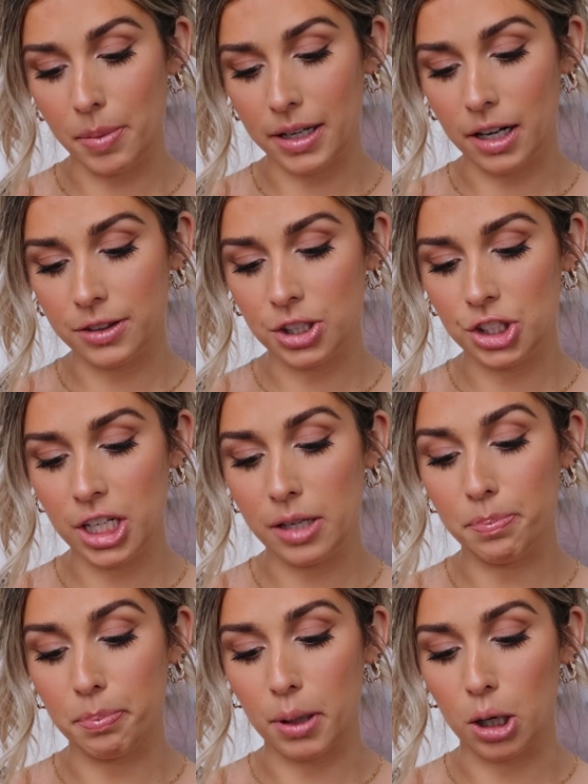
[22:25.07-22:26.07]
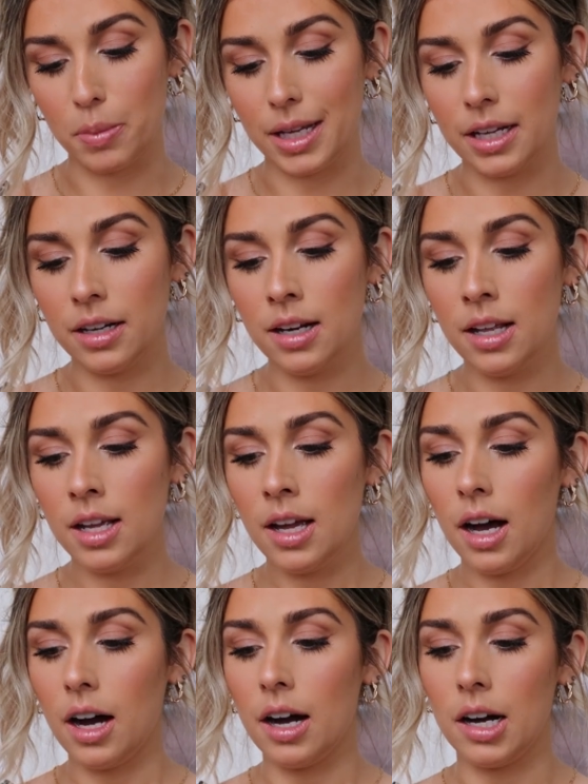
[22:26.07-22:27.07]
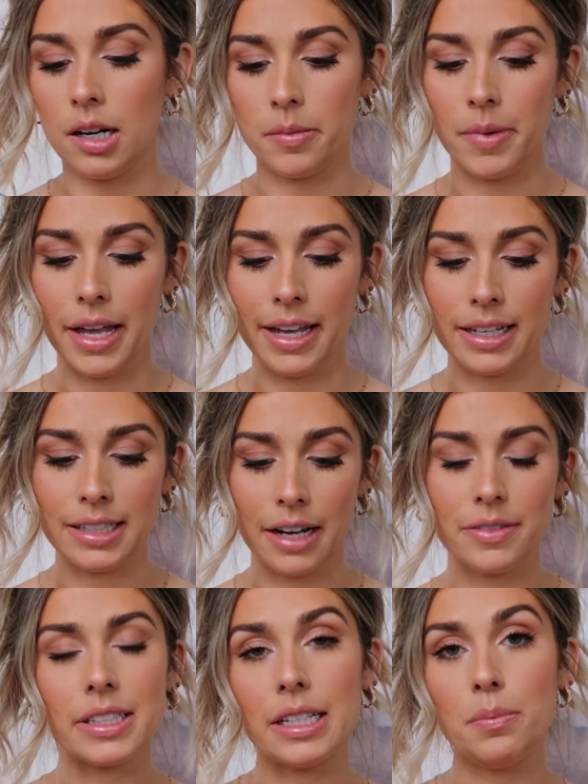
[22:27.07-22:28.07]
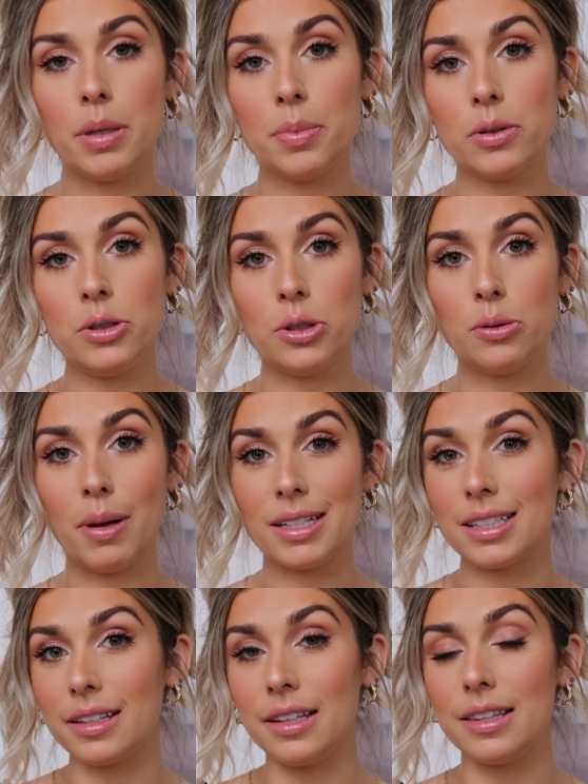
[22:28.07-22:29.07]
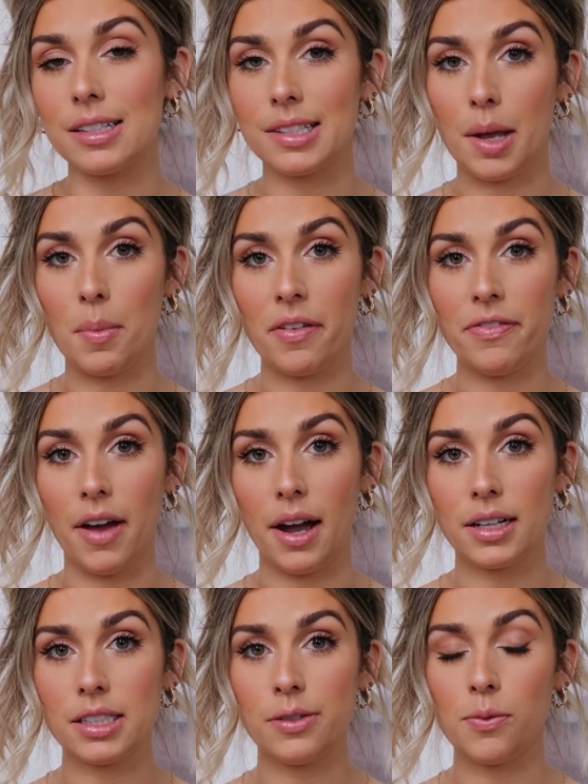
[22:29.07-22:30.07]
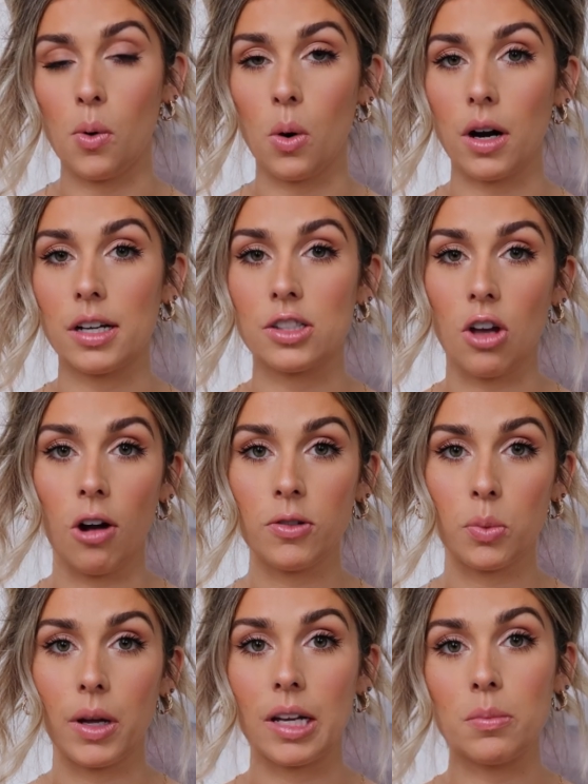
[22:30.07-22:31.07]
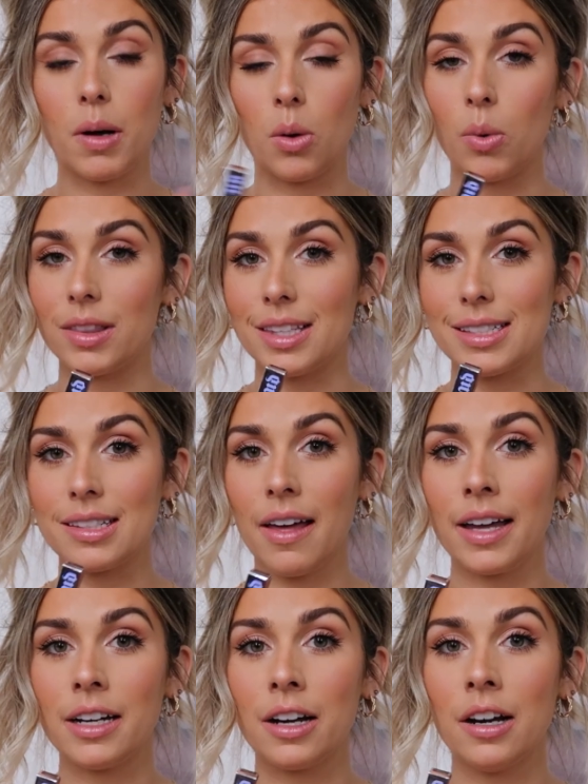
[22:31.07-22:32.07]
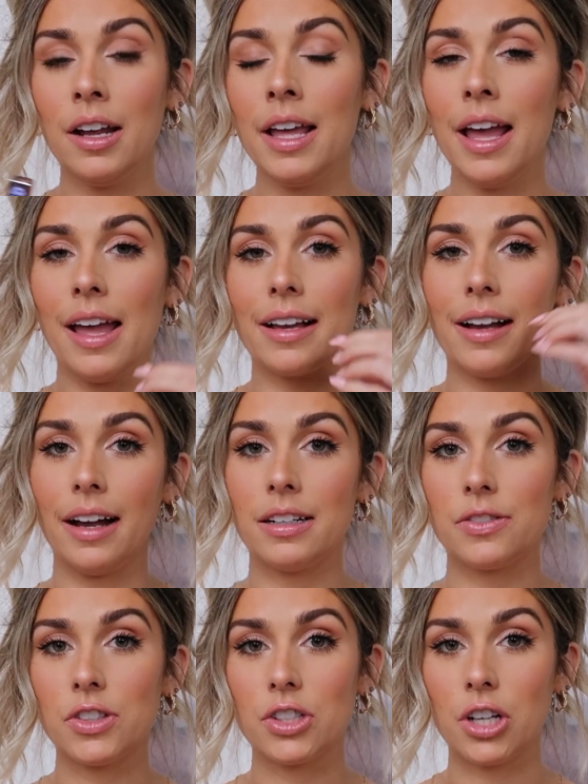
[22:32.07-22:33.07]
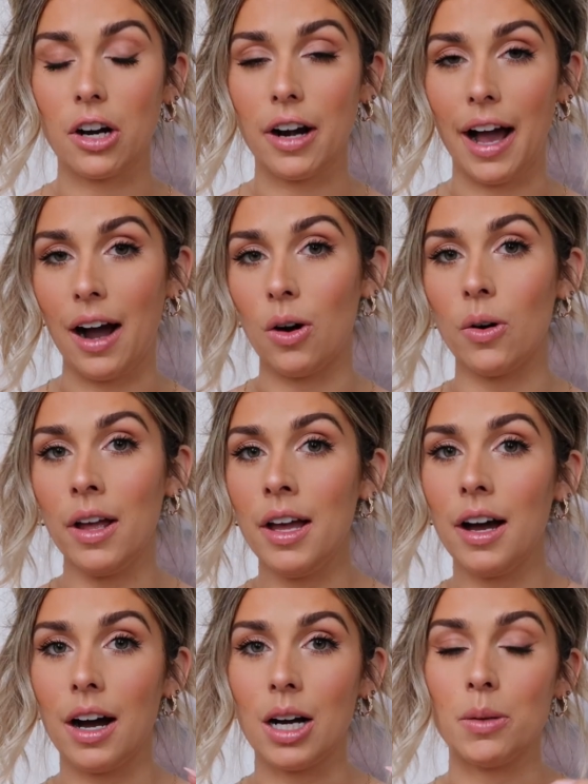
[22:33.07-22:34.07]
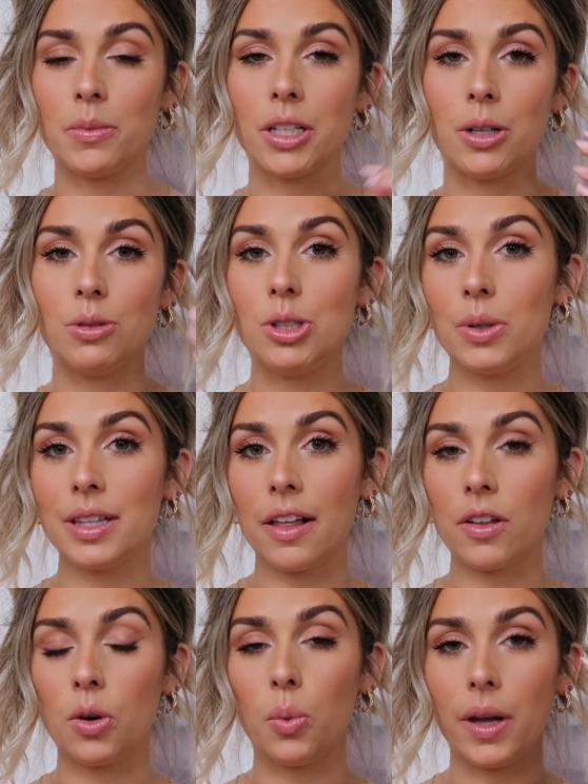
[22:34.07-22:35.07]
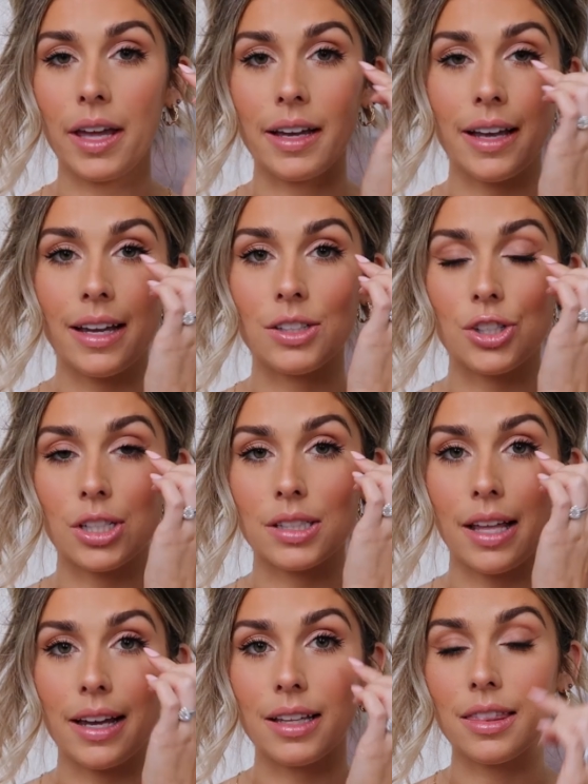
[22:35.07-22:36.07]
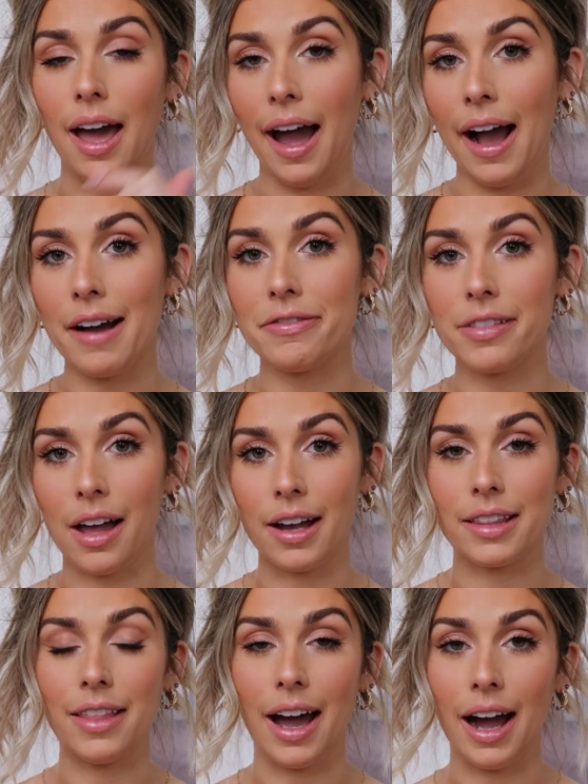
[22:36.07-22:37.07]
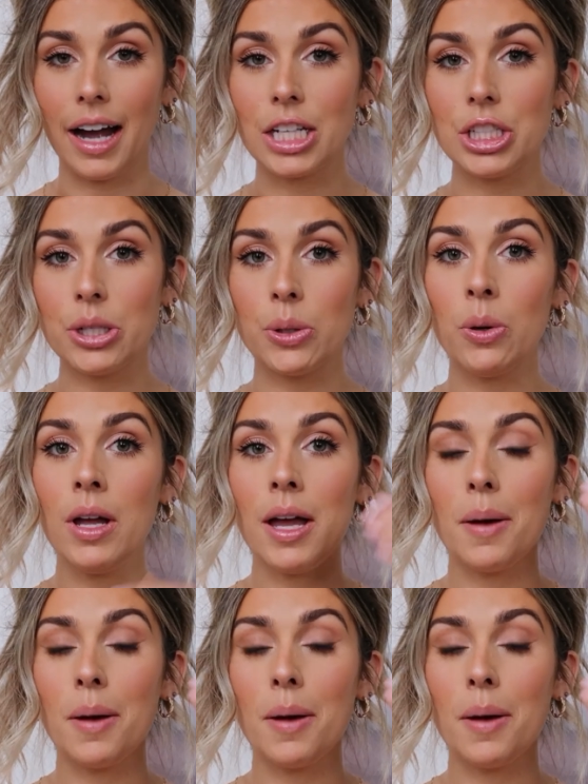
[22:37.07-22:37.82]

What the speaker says: I got the shade Bourbon, and I've seen people do basically the same effect for a soft wing but with this liner, and kind of start out you know, doing that little wing and just like the half line that I do,